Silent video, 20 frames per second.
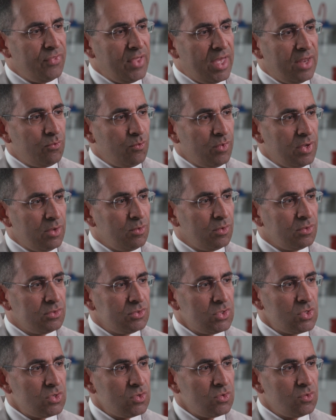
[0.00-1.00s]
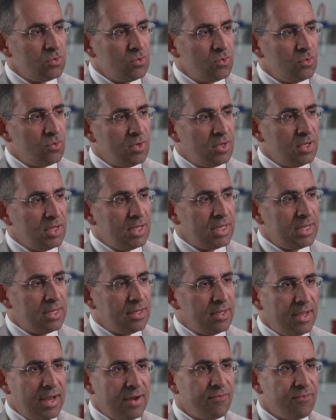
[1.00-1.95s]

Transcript: and that we will do uh,